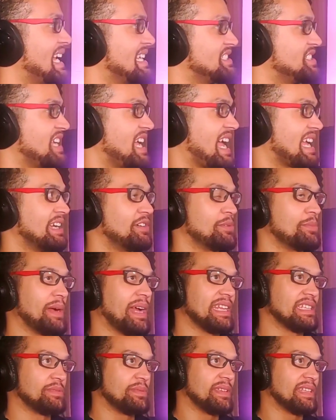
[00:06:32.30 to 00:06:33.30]
shot.
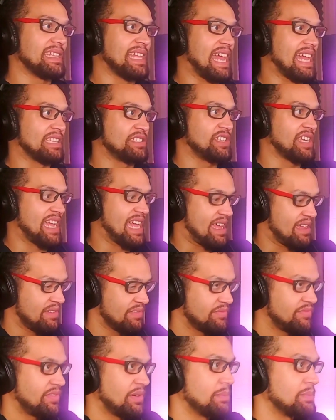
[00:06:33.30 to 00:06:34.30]
Reminds me of that shot
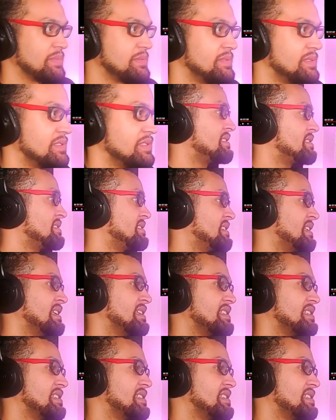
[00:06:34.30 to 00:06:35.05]
from this